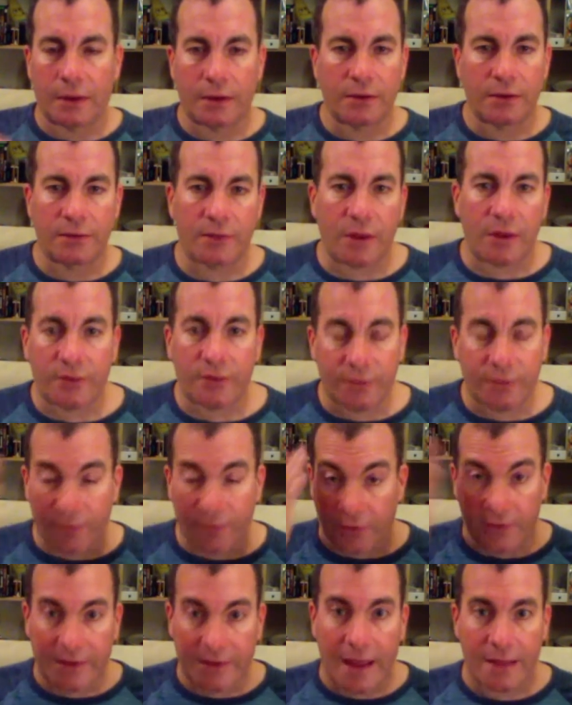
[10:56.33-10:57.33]
And I just
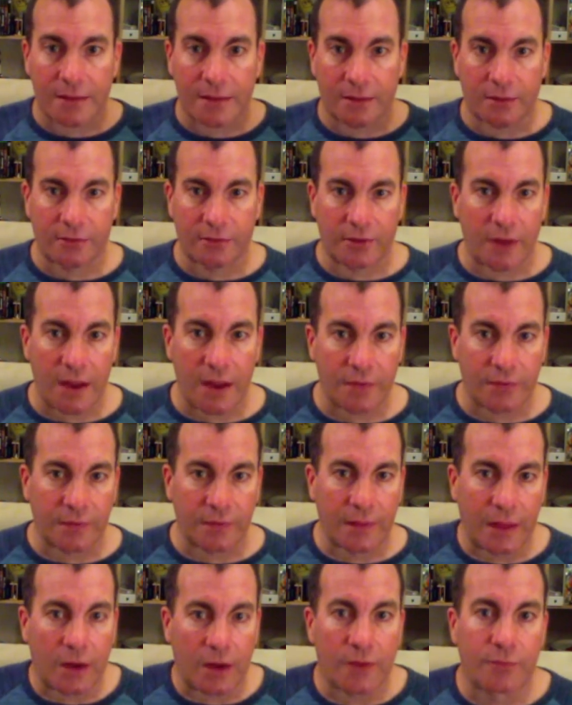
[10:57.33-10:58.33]
forget that there's a knife in
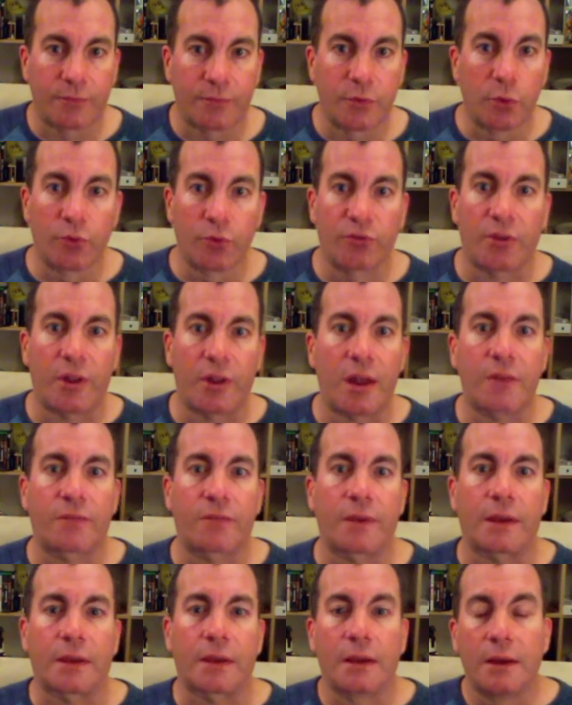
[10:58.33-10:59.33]
there. I used the knife
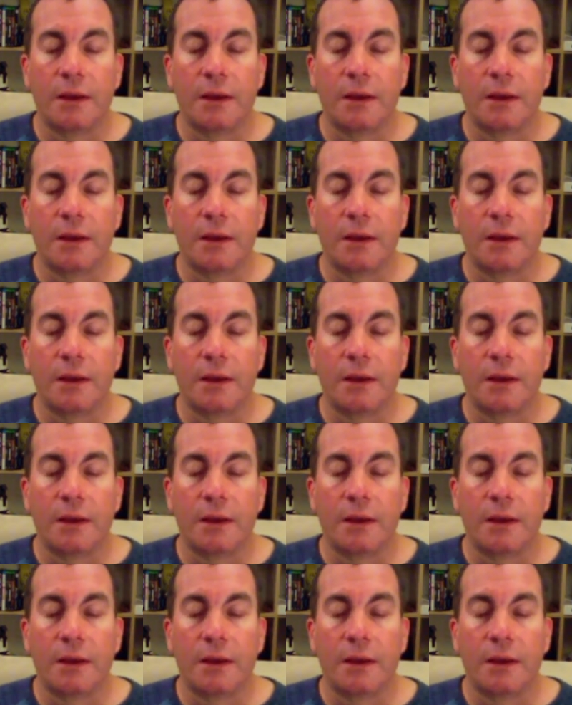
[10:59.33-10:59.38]
like